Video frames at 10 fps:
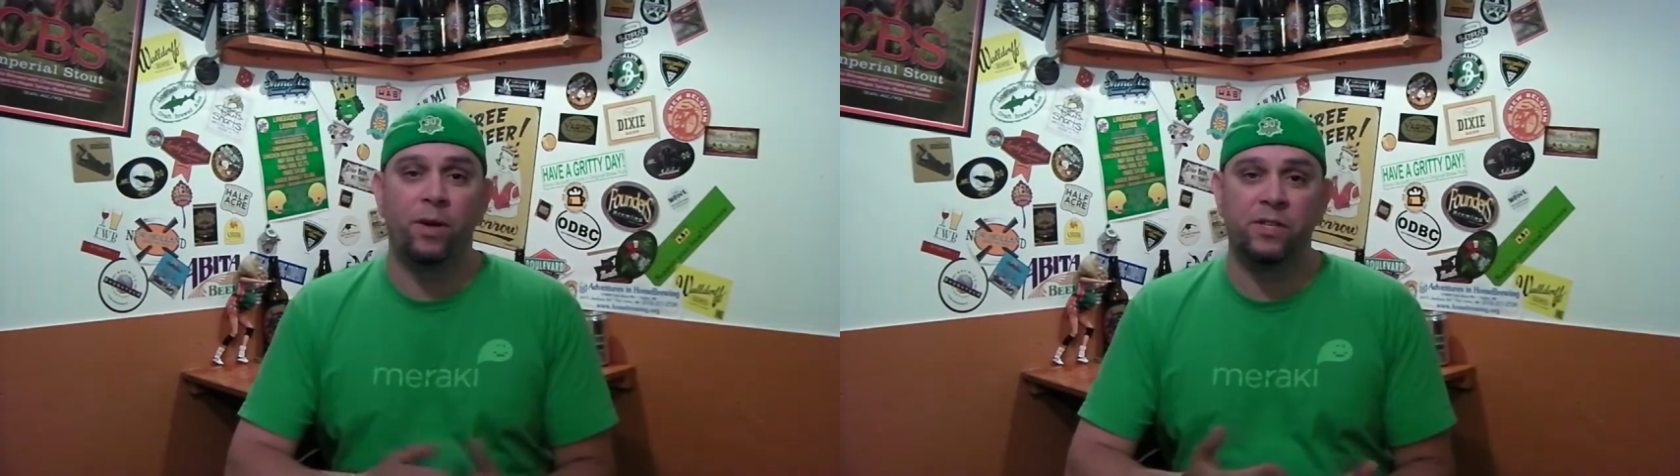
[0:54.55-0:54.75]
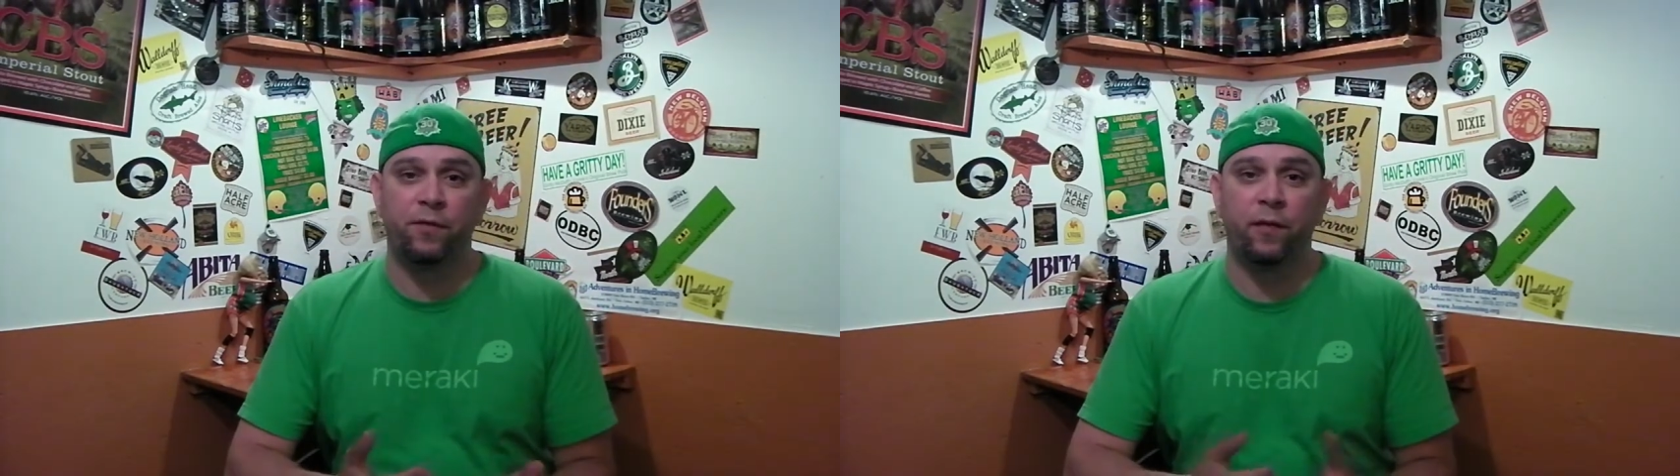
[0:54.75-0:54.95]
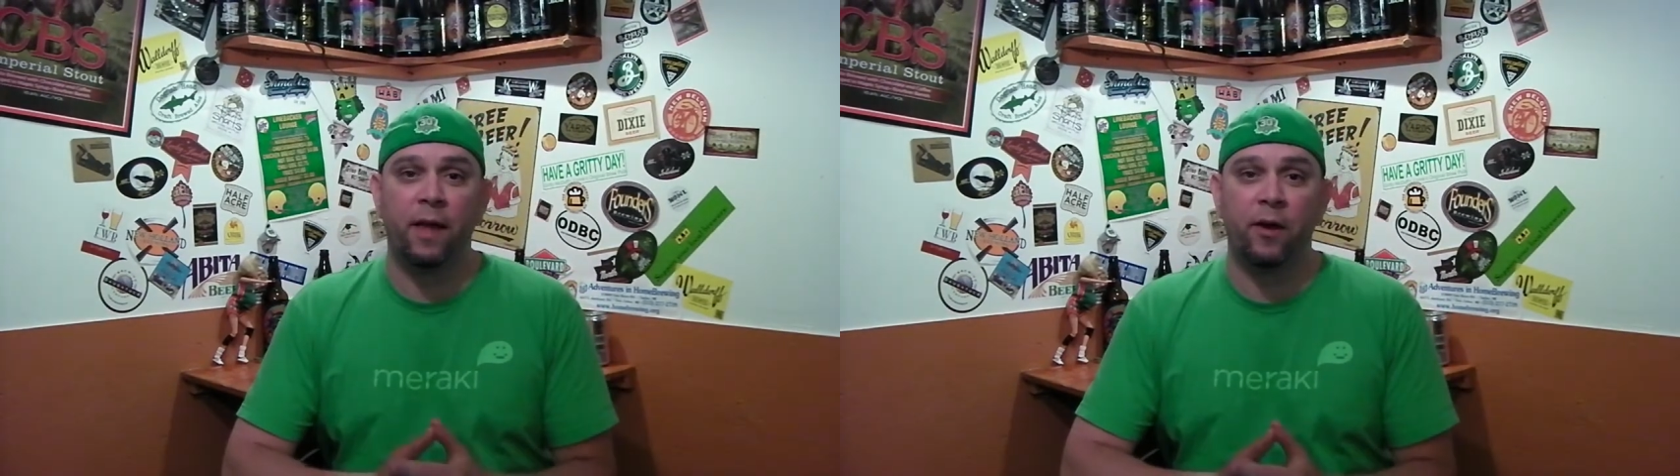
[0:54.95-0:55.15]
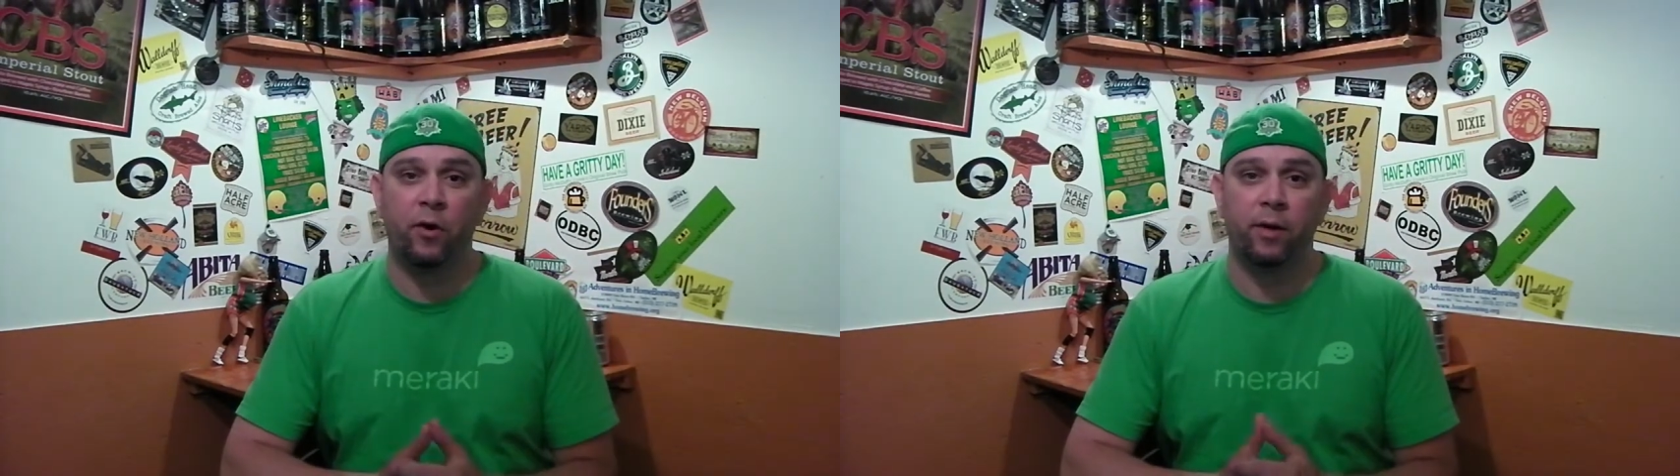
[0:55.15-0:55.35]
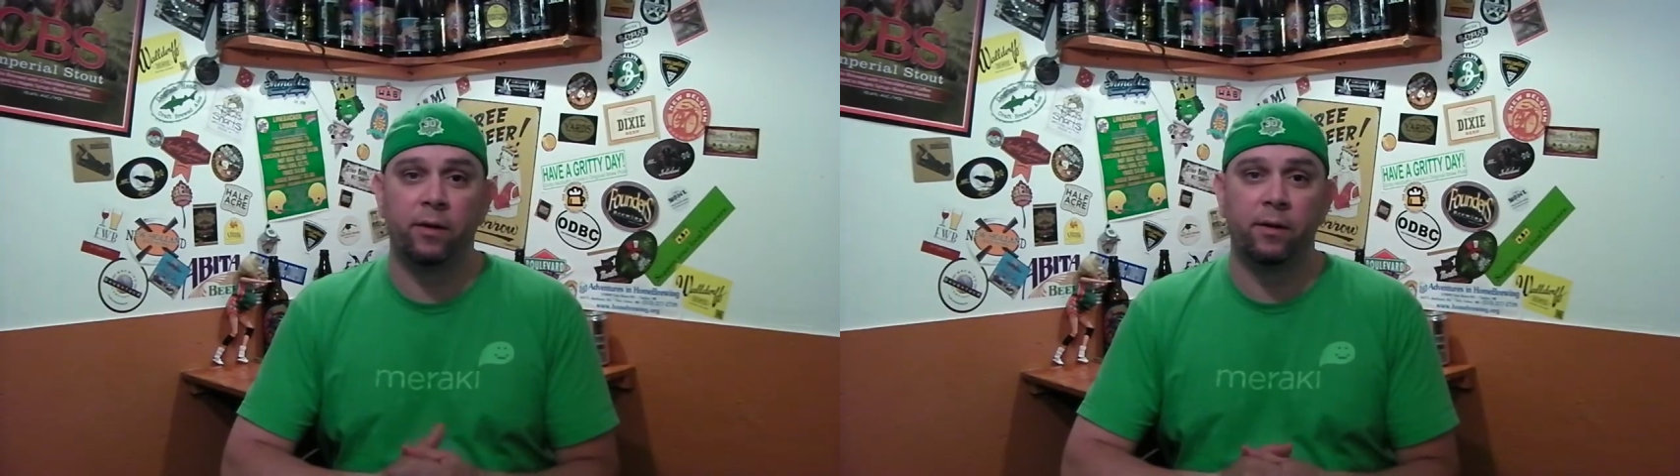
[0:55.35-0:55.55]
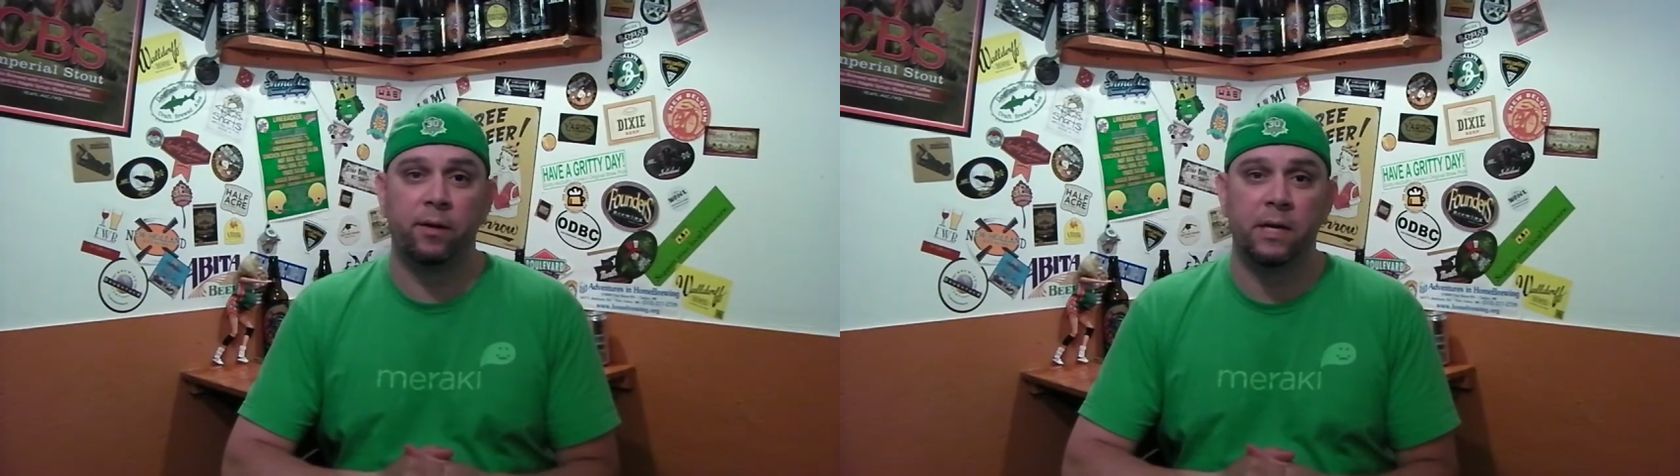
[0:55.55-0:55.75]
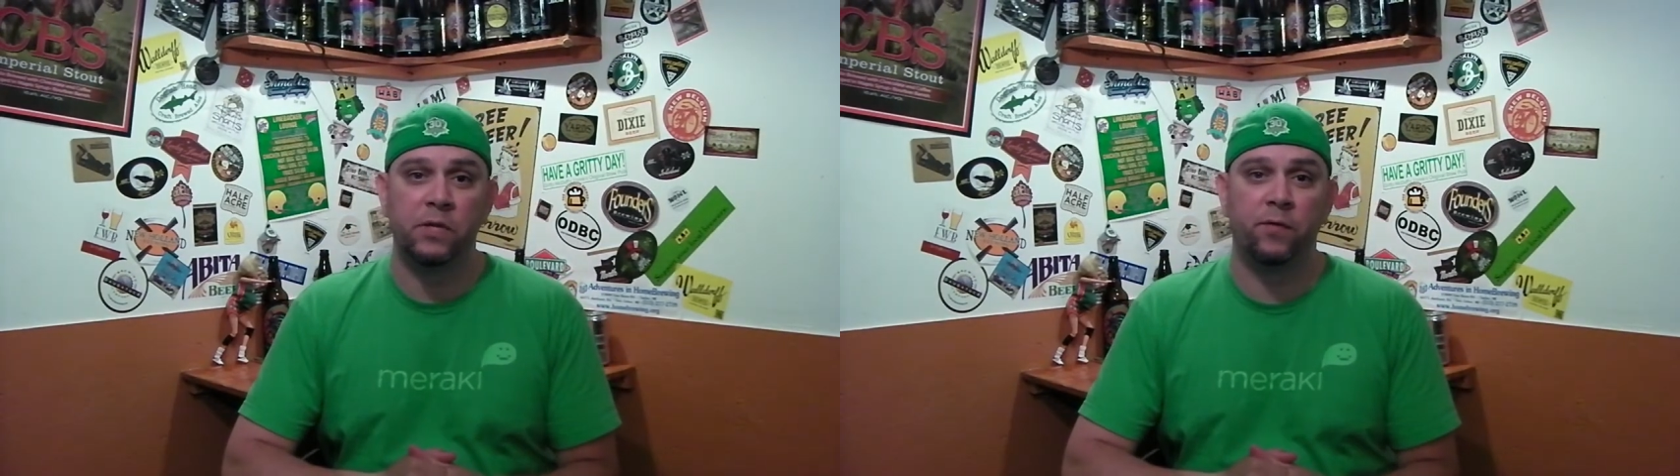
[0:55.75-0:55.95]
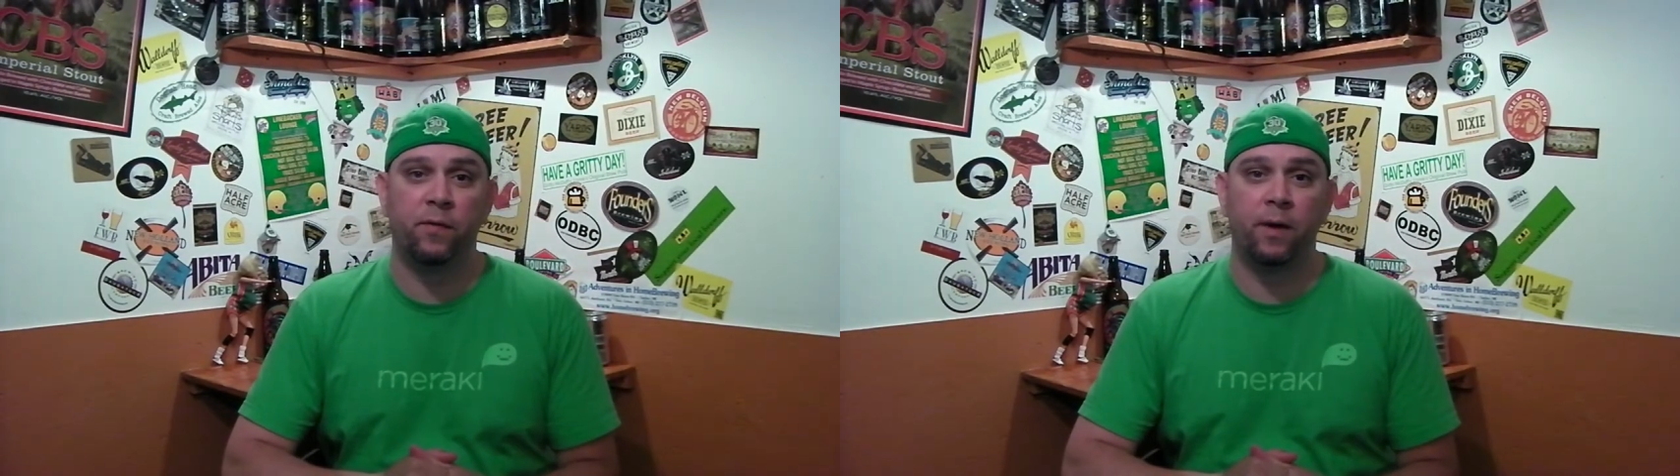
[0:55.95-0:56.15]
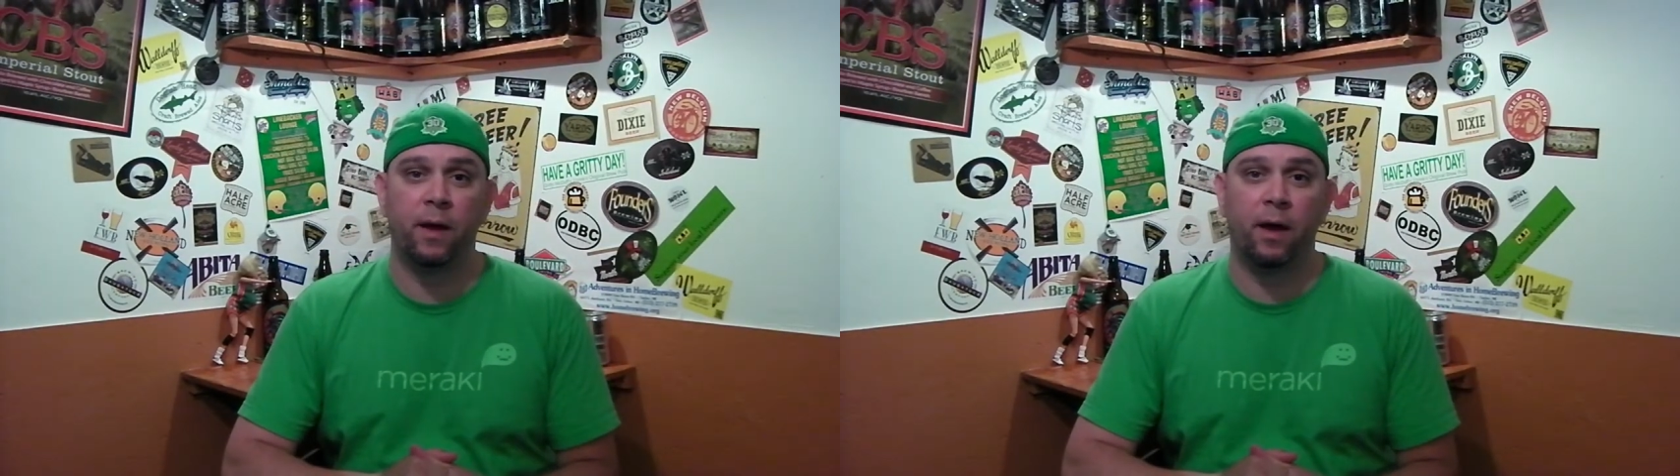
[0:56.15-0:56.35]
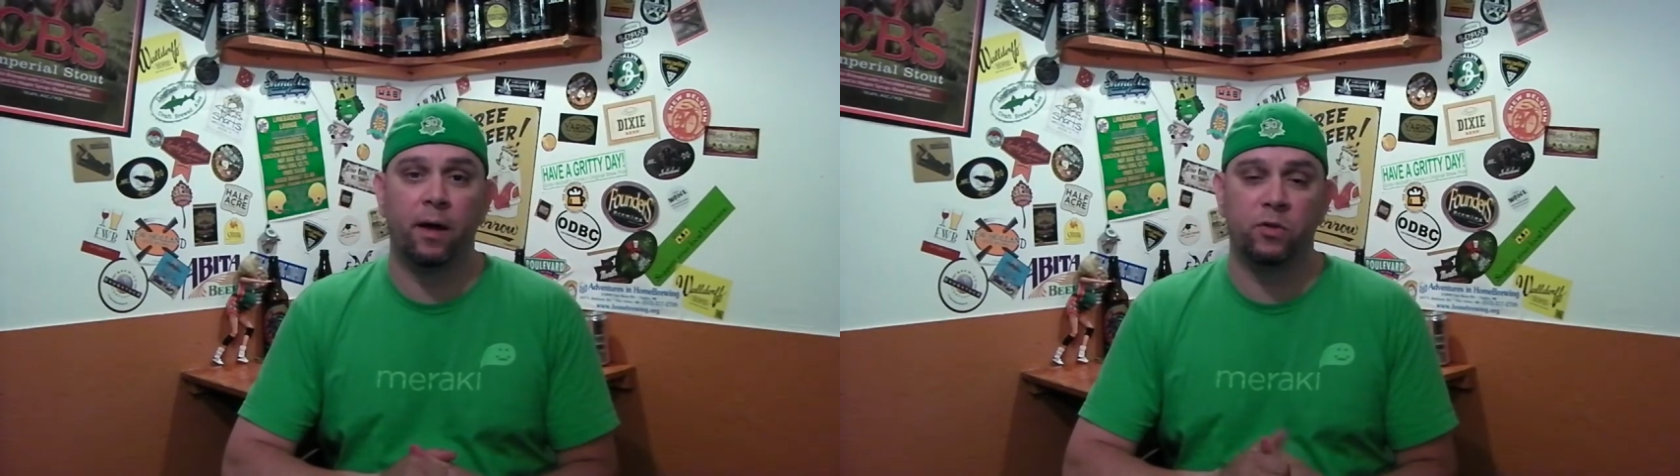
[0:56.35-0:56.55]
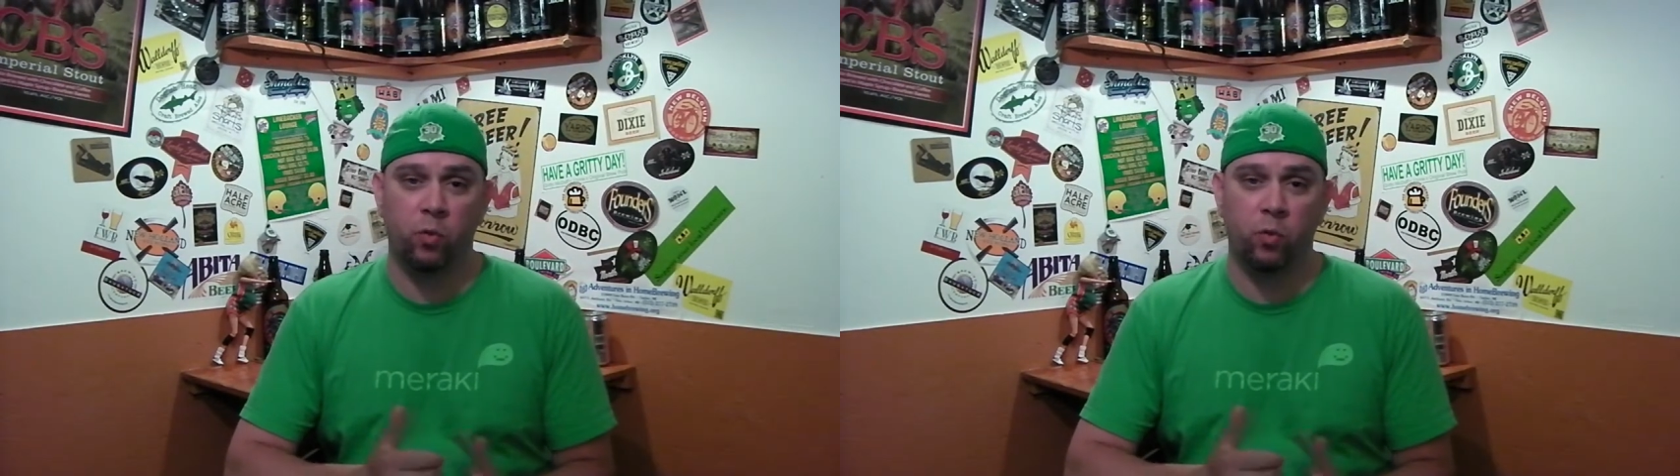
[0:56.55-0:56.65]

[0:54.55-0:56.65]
Westvleteren is uh,